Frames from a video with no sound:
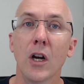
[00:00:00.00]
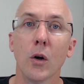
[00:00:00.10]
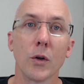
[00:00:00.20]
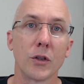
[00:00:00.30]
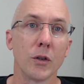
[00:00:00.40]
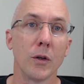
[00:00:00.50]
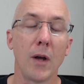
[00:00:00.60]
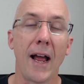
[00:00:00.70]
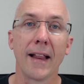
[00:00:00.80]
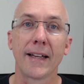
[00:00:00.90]
or to
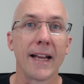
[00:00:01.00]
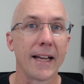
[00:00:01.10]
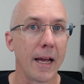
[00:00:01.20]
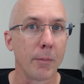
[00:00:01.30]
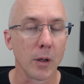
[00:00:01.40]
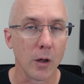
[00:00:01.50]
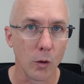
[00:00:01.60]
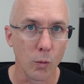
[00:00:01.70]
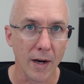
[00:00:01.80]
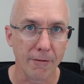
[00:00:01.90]
allocate capital
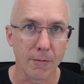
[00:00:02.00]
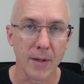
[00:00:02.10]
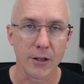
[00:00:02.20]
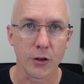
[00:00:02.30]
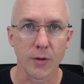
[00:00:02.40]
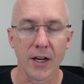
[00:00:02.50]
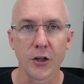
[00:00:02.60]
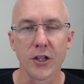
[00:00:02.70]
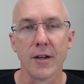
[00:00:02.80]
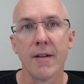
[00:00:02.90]
away from that
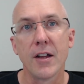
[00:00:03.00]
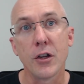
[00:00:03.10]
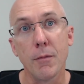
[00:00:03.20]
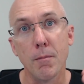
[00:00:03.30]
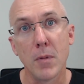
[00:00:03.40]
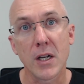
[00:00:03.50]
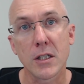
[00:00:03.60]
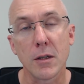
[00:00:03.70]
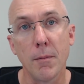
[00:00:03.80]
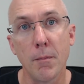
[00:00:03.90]
strategy. You
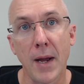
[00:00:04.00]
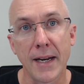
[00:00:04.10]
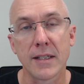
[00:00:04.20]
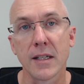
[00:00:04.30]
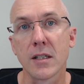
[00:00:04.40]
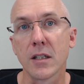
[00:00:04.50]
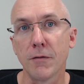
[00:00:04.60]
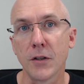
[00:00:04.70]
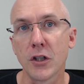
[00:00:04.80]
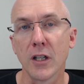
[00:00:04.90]
must backtest
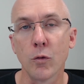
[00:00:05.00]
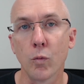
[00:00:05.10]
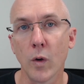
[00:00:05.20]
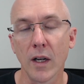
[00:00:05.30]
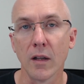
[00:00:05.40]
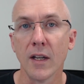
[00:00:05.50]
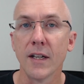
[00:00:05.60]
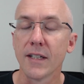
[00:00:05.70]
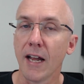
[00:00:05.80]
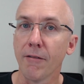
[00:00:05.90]
sufficiently well
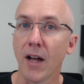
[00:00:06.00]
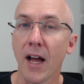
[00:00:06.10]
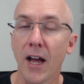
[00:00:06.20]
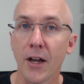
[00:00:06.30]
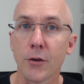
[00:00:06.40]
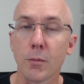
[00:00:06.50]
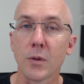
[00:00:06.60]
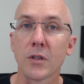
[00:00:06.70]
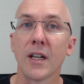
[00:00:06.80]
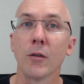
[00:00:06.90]
to have
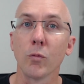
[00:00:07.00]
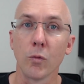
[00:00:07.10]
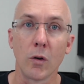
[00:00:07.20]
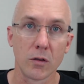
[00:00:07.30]
100% rock